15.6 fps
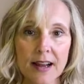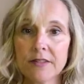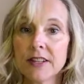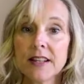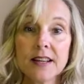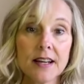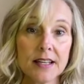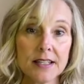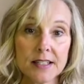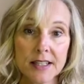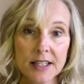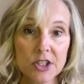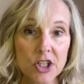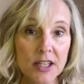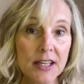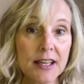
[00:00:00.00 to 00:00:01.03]
Everything I
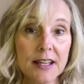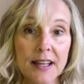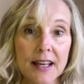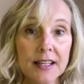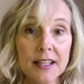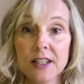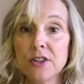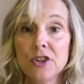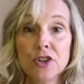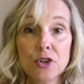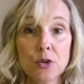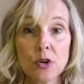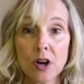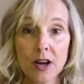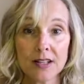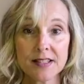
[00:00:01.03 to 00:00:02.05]
teach, any new
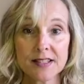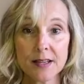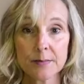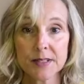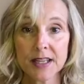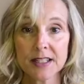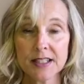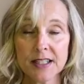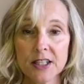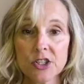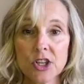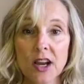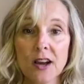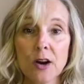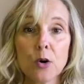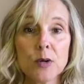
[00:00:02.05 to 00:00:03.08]
concept I teach,
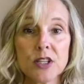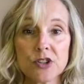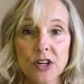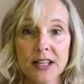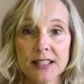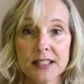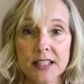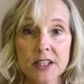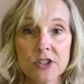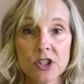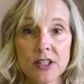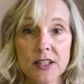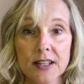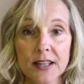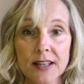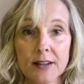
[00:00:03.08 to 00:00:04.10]
I always try and teach
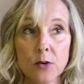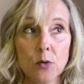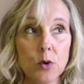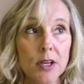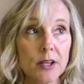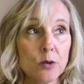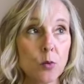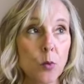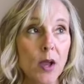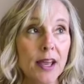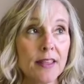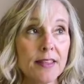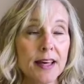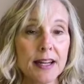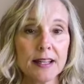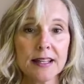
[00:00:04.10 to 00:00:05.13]
it in a way
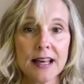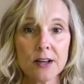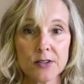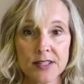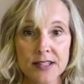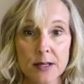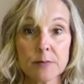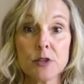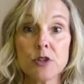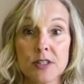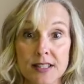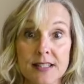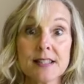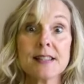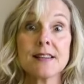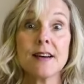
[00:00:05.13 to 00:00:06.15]
that allows them to
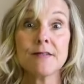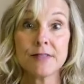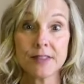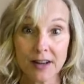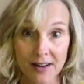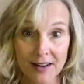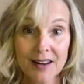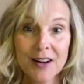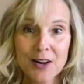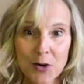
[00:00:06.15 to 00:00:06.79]
discover